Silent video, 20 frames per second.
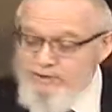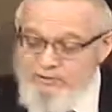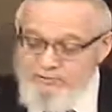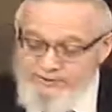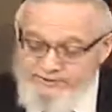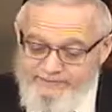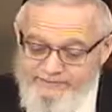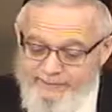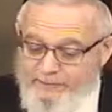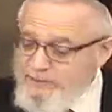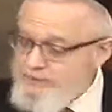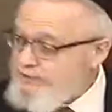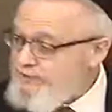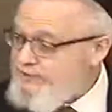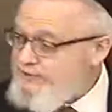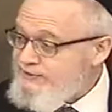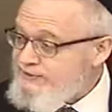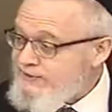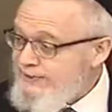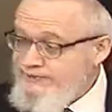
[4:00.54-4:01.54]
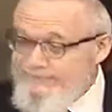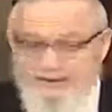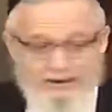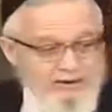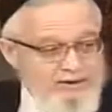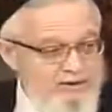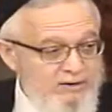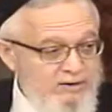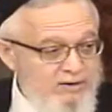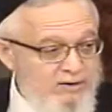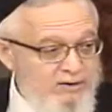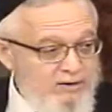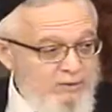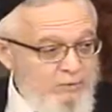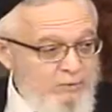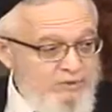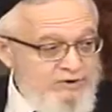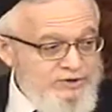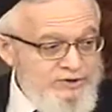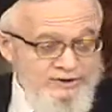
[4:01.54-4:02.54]
goes and purchases something,
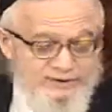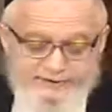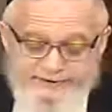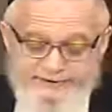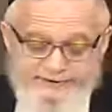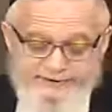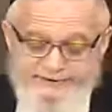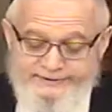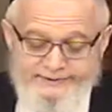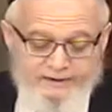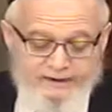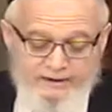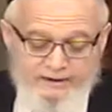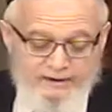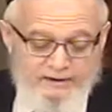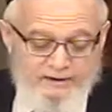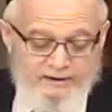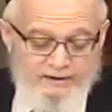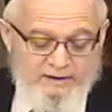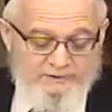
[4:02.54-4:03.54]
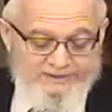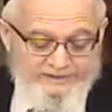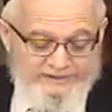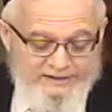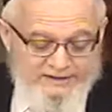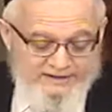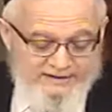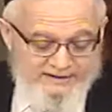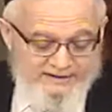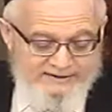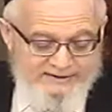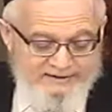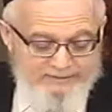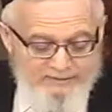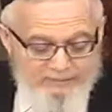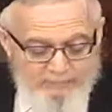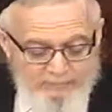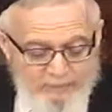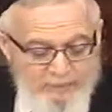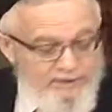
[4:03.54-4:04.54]
which is, it's
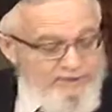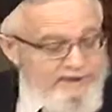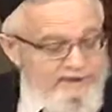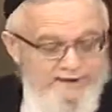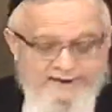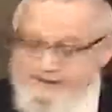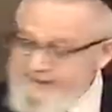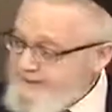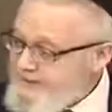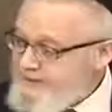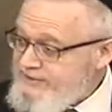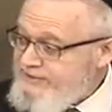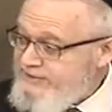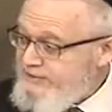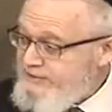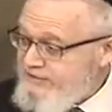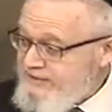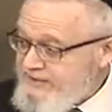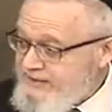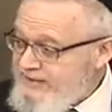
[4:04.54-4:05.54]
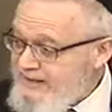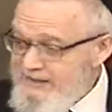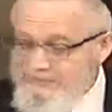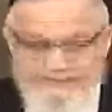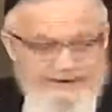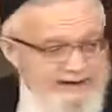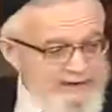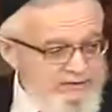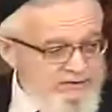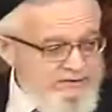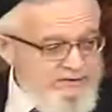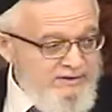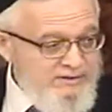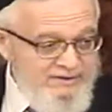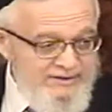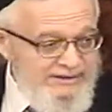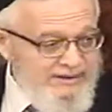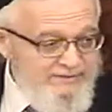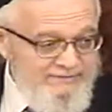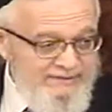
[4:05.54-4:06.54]
more than a sixth, it's not a valid, it's
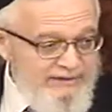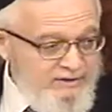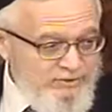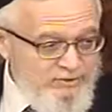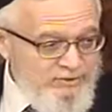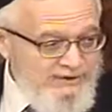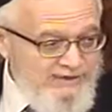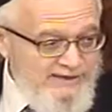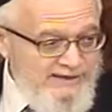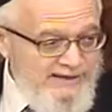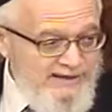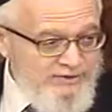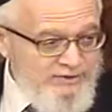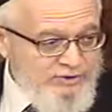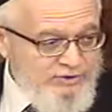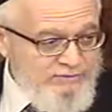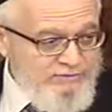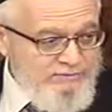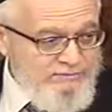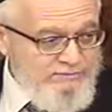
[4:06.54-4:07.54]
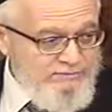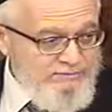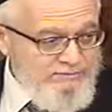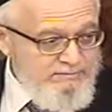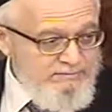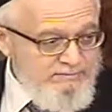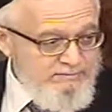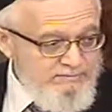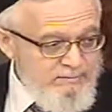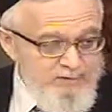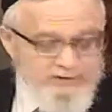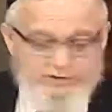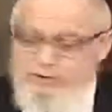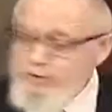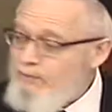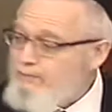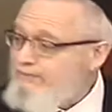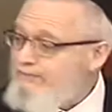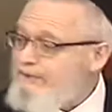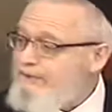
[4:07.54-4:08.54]
not a valid transaction. It's
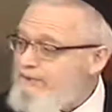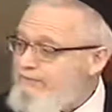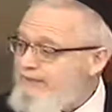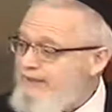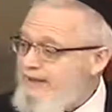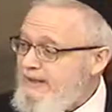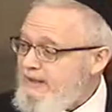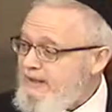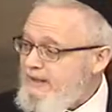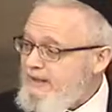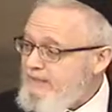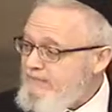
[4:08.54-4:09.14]
called bitul mekach.